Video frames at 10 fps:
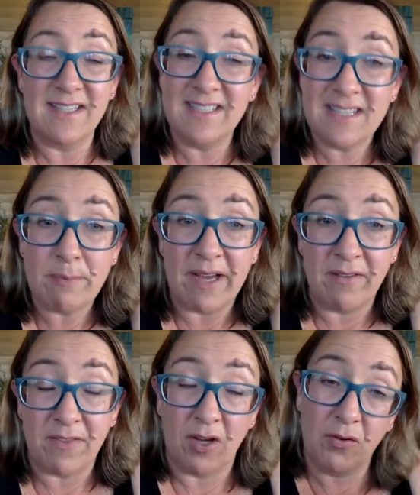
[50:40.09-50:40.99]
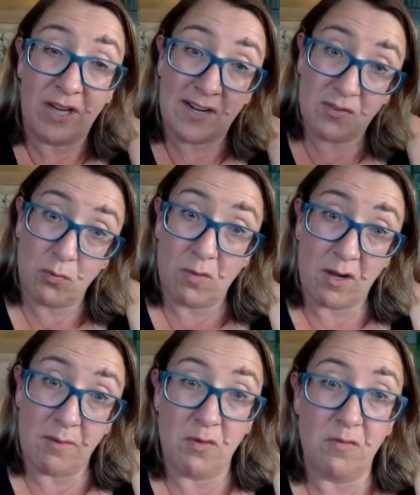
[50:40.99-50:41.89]
And this is part of the whole natural
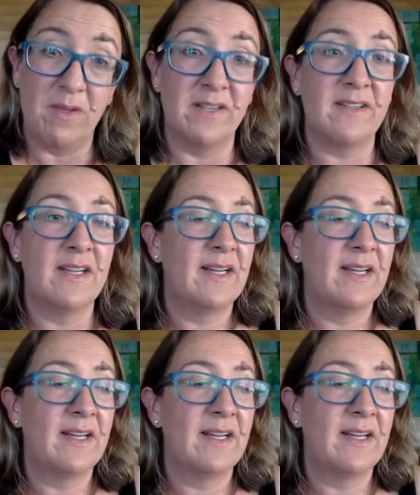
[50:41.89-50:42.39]
wine movement.